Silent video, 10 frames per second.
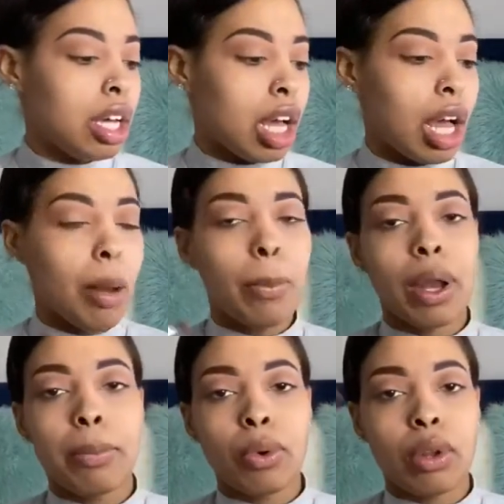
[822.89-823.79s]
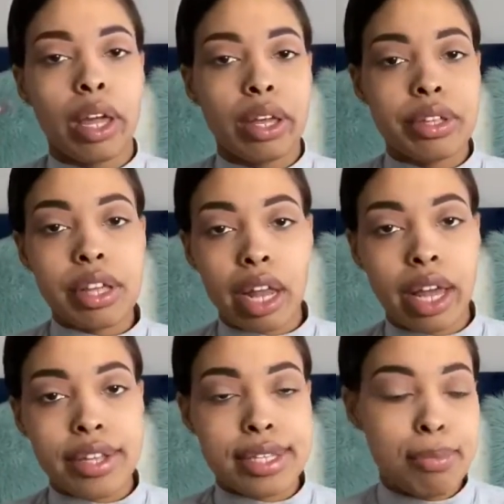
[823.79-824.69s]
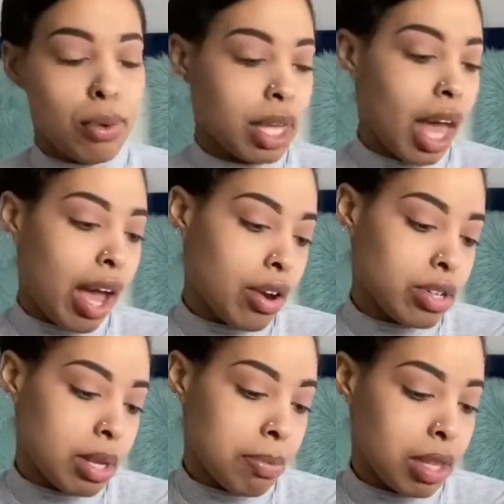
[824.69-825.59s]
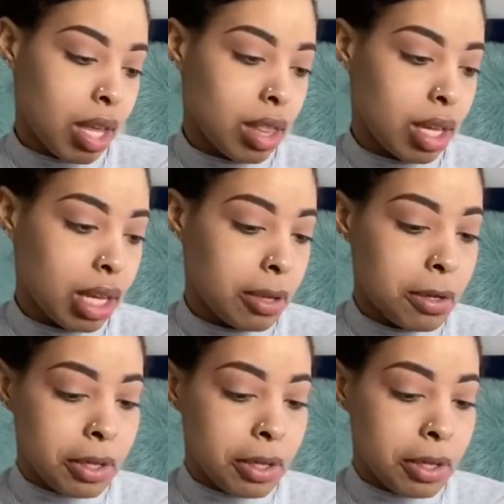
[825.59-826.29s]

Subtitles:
when I'm doing like a smoky eye or something like that.